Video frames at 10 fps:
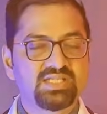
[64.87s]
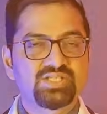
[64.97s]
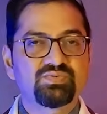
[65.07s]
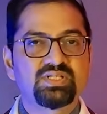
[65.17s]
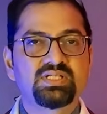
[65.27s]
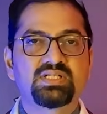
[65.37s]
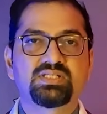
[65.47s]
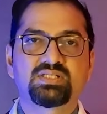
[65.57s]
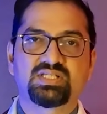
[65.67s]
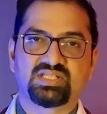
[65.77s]
next one
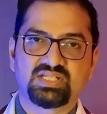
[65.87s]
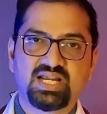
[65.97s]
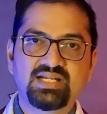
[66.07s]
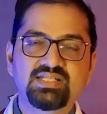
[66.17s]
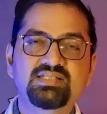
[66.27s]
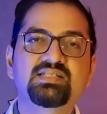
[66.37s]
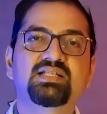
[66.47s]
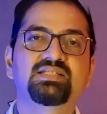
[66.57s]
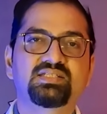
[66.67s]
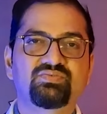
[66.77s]
is cystitis,
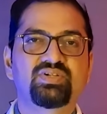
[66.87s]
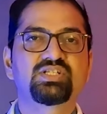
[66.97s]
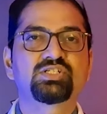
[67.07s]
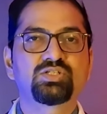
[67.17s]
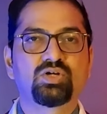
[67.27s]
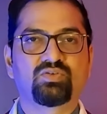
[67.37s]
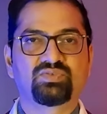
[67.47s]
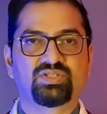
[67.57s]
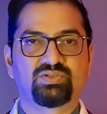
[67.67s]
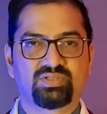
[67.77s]
that is infection
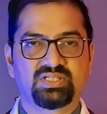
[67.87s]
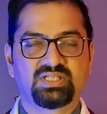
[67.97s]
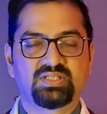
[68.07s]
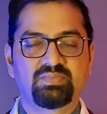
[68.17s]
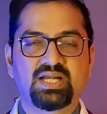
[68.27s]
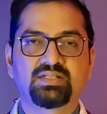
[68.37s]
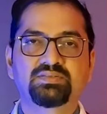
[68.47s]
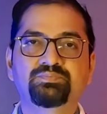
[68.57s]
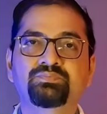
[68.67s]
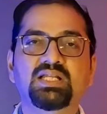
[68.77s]
of the urinary
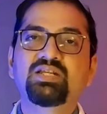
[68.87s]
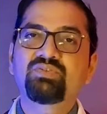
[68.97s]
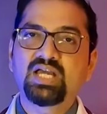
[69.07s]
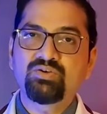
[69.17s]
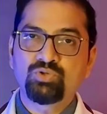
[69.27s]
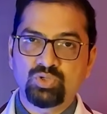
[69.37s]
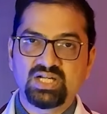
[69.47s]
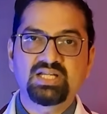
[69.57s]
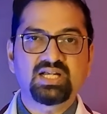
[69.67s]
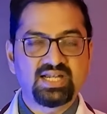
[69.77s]
bladder. Then we have
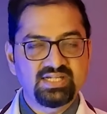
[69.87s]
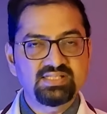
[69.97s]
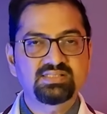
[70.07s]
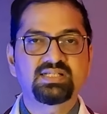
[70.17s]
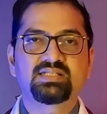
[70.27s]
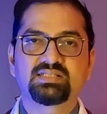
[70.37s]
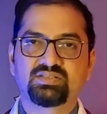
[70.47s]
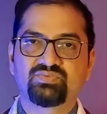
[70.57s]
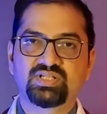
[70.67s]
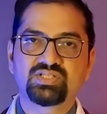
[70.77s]
ureteritis, that is
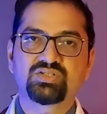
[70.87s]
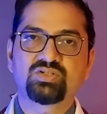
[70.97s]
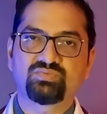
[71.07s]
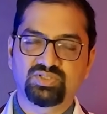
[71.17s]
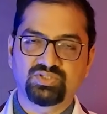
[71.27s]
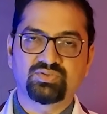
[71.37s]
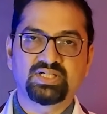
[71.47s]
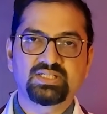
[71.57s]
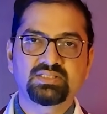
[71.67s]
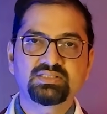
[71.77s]
infection of the
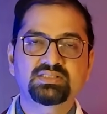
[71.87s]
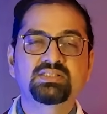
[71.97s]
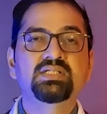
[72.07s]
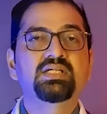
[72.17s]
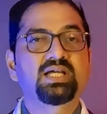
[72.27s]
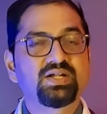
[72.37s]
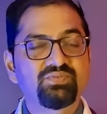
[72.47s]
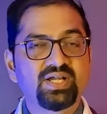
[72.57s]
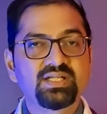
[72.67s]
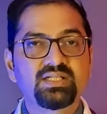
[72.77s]
ureters.
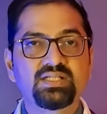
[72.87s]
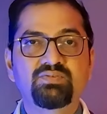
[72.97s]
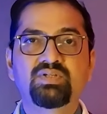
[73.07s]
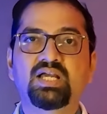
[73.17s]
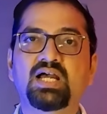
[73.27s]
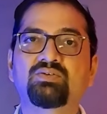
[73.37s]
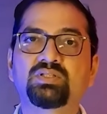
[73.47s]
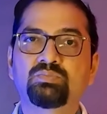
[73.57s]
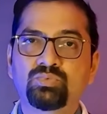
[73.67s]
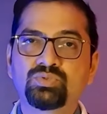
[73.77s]
And finally, we have
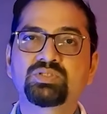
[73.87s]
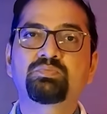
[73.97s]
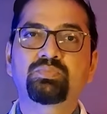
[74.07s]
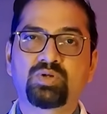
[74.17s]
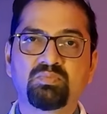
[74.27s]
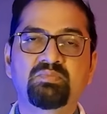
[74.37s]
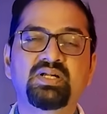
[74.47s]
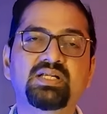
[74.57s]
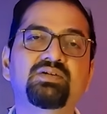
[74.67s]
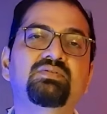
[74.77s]
the most
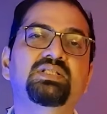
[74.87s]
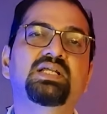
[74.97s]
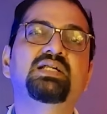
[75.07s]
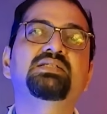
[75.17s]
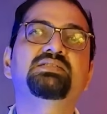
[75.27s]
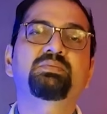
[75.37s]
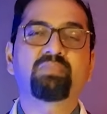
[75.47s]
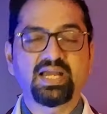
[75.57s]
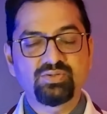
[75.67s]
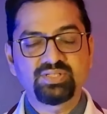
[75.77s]
problematic one, that is the
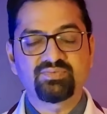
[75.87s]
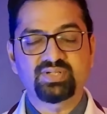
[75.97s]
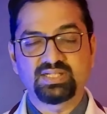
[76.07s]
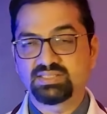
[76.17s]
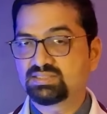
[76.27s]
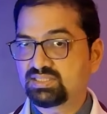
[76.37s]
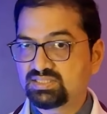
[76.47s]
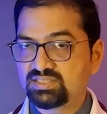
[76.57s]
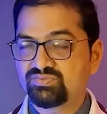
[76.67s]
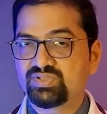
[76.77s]
pyelonephritis, that
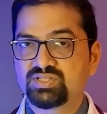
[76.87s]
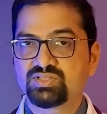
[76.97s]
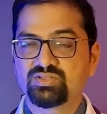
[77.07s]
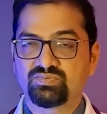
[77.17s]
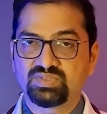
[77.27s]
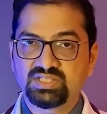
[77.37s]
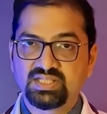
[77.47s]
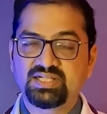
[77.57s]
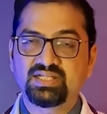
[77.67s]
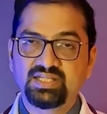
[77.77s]
is infection of the
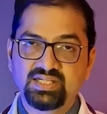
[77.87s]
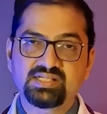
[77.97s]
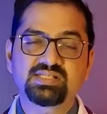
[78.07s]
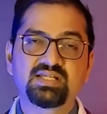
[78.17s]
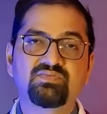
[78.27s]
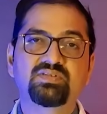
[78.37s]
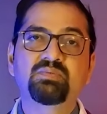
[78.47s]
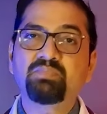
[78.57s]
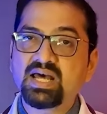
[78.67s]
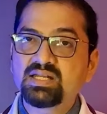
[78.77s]
kidney itself,
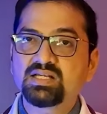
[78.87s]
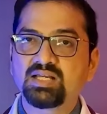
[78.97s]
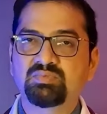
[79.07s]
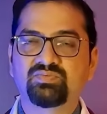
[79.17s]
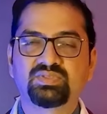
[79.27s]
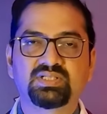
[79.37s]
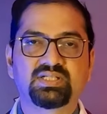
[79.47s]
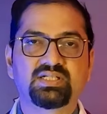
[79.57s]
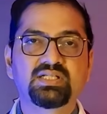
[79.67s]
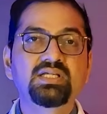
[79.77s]
the parenchyma of the
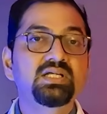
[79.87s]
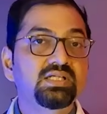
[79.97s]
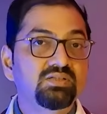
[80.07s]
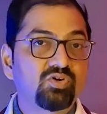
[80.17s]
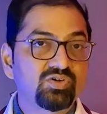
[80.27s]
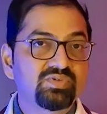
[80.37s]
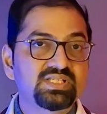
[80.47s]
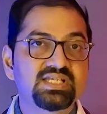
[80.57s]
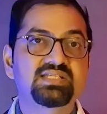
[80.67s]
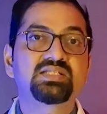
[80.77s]
kidney, what we
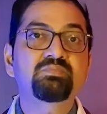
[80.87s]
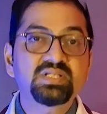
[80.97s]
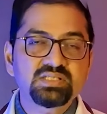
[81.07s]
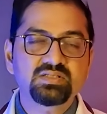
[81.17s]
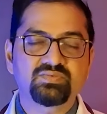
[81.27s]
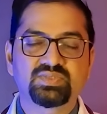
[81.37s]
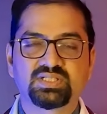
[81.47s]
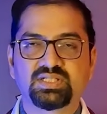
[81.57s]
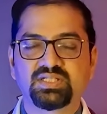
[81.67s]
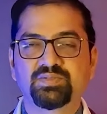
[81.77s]
say as the muscle of the
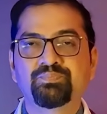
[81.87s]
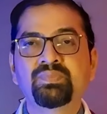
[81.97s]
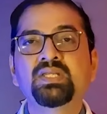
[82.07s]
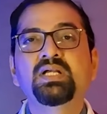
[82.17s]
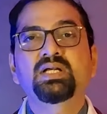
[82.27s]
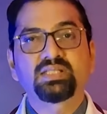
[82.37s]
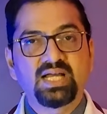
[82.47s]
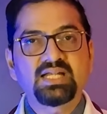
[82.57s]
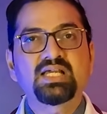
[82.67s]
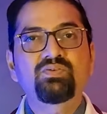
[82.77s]
kidney.
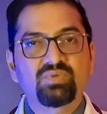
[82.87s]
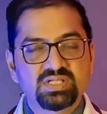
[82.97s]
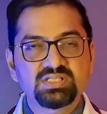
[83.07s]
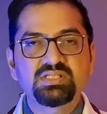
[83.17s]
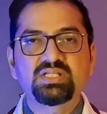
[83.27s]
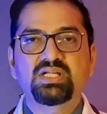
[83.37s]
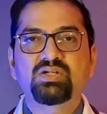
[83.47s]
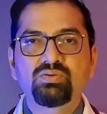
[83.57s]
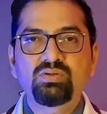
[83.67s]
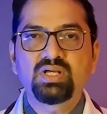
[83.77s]
That can worsen
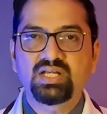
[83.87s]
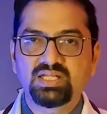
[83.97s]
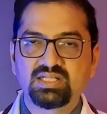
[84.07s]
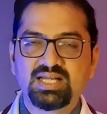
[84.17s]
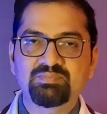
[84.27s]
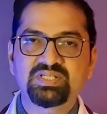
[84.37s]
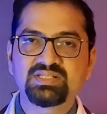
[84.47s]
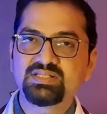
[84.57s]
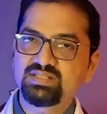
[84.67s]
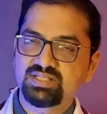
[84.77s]
into renal
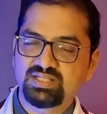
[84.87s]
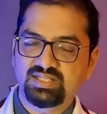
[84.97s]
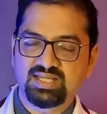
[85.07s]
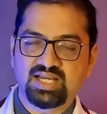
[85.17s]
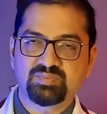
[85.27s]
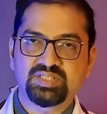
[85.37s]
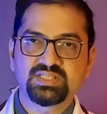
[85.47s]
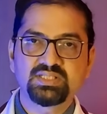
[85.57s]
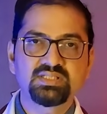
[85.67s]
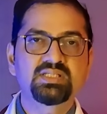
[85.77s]
abscesses, kidney
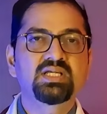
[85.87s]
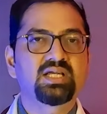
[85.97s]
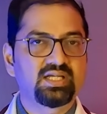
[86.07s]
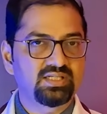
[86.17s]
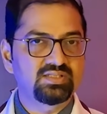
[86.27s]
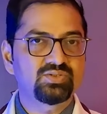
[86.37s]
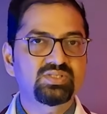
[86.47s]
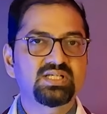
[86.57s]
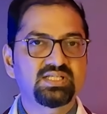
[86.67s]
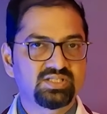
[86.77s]
abscesses, and
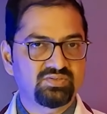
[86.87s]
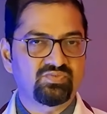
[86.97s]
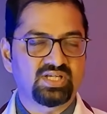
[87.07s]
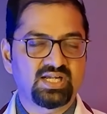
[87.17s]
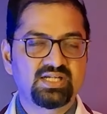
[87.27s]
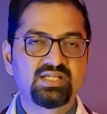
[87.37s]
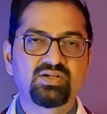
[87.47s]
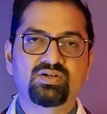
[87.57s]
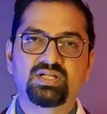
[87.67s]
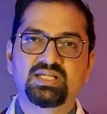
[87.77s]
also there is a variety
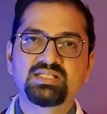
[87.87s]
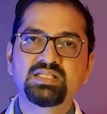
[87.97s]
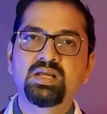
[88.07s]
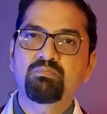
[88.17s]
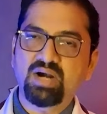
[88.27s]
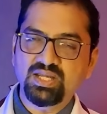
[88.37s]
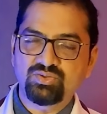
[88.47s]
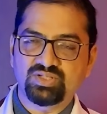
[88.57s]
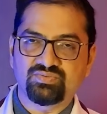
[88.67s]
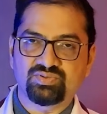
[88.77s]
called as
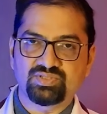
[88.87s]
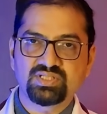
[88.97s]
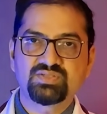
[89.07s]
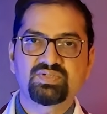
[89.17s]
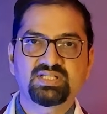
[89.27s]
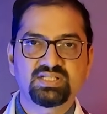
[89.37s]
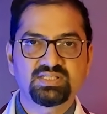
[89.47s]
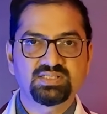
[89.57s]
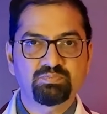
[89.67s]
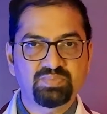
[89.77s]
pyonephrosis, where
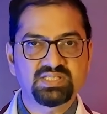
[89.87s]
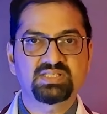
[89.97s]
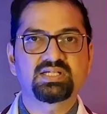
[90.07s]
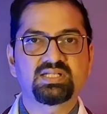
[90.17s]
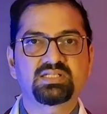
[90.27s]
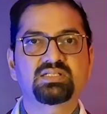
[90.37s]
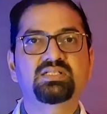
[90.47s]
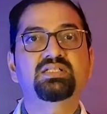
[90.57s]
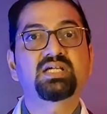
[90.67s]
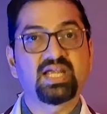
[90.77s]
there is a pus
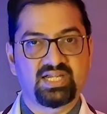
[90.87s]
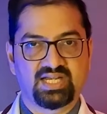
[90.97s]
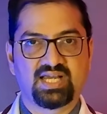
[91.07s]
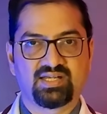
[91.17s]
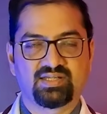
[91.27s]
collection in the entire